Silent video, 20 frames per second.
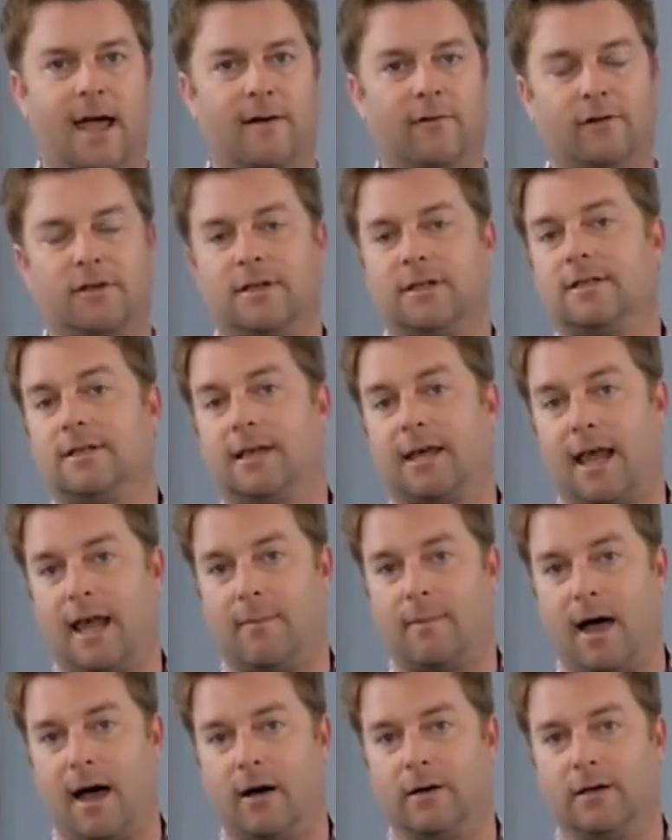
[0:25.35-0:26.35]
ever since it
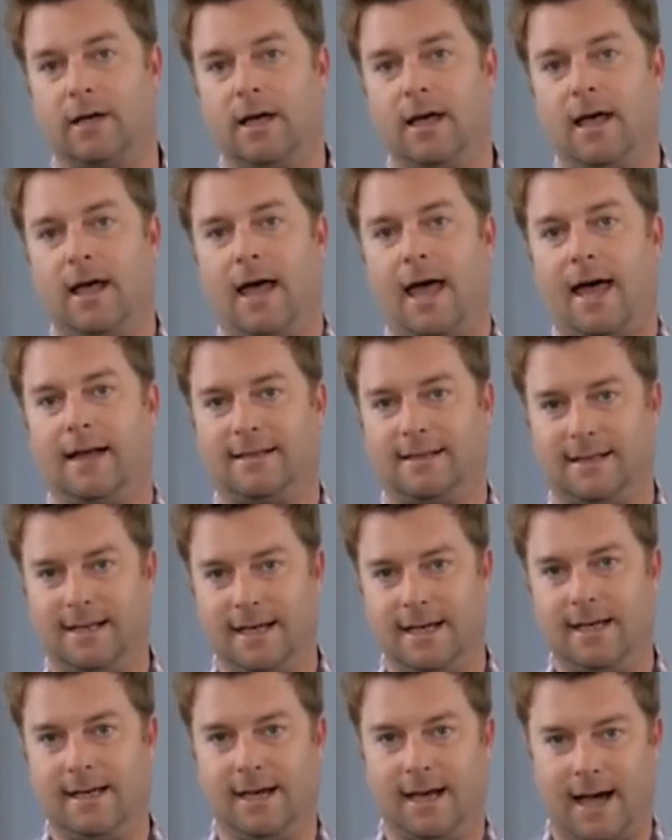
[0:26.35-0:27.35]
came out at
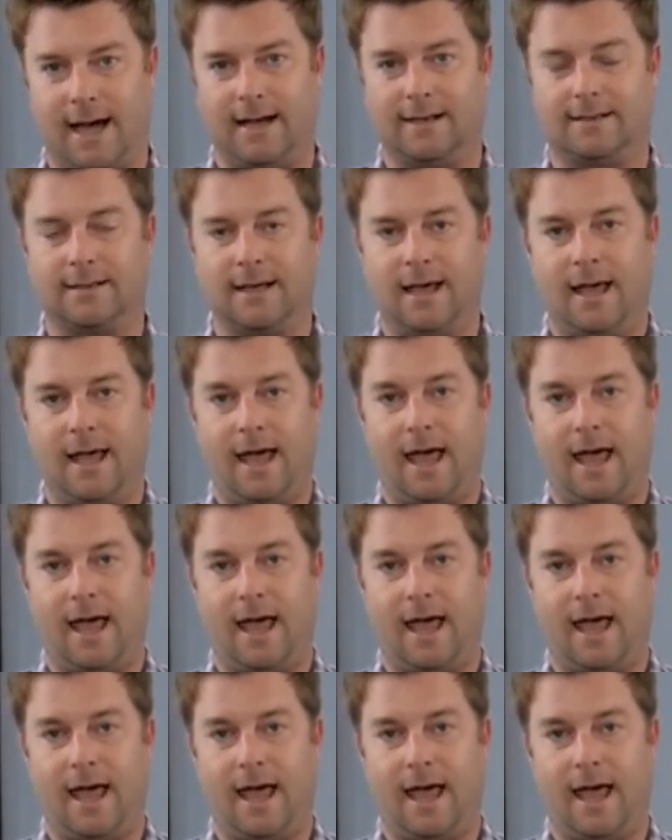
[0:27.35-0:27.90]
CES.